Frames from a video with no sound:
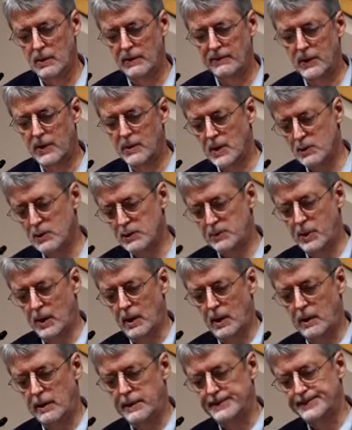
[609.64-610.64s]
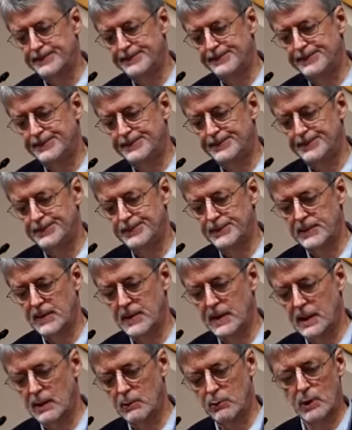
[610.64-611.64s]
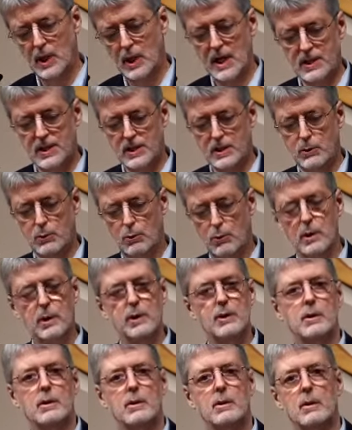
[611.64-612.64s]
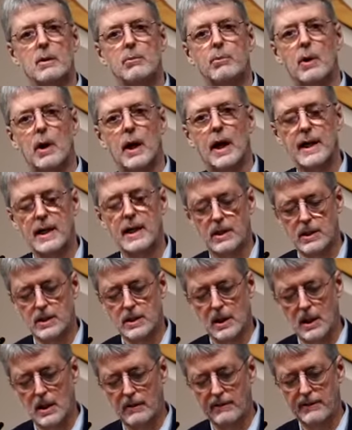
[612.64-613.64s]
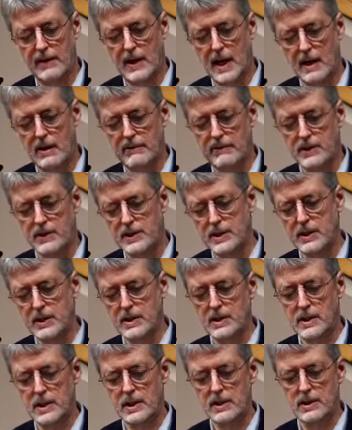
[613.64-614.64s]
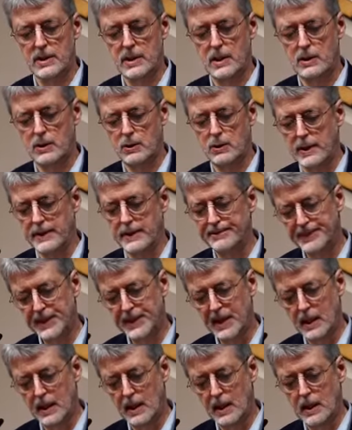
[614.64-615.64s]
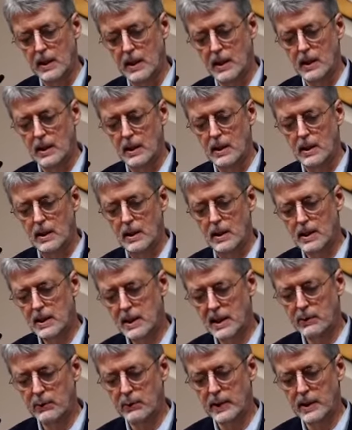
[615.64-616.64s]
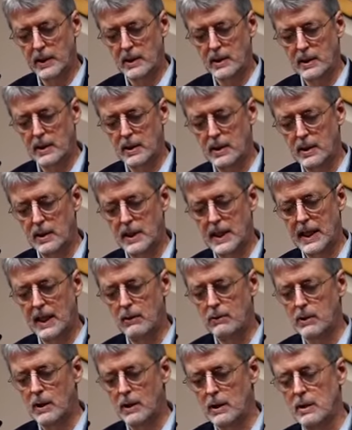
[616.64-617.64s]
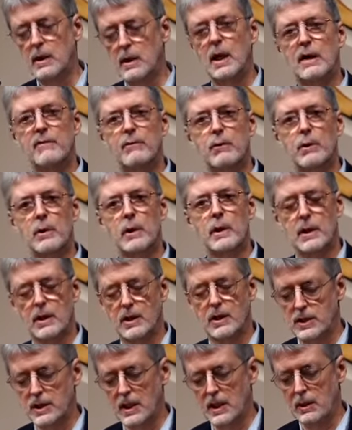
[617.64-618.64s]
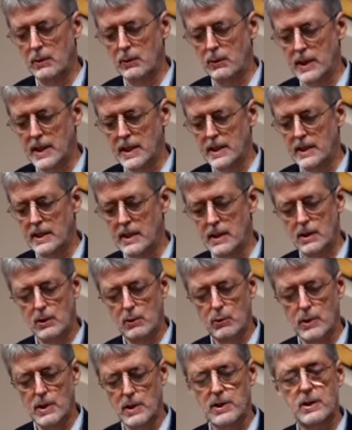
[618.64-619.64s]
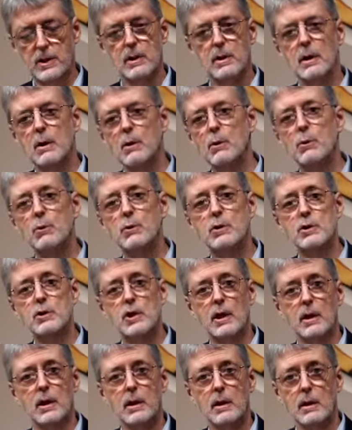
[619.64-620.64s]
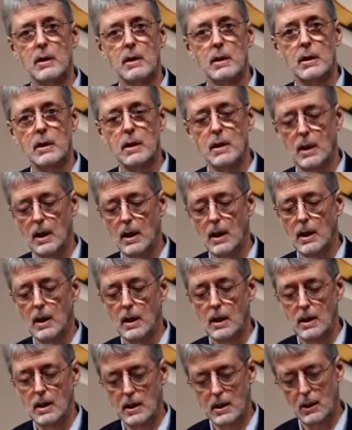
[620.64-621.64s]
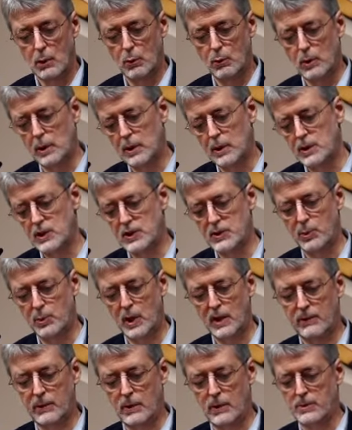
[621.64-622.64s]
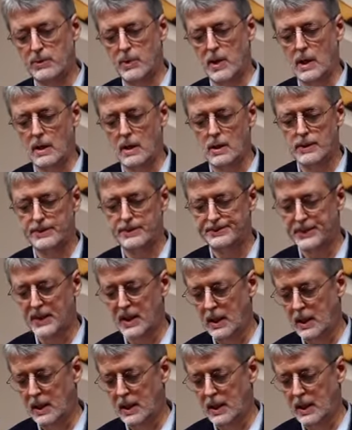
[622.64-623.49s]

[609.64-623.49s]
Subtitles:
But for the most part, unless religion can pry itself out of the 16th century, I think we can count on an ever accelerating increase in those checking the no religious preference box.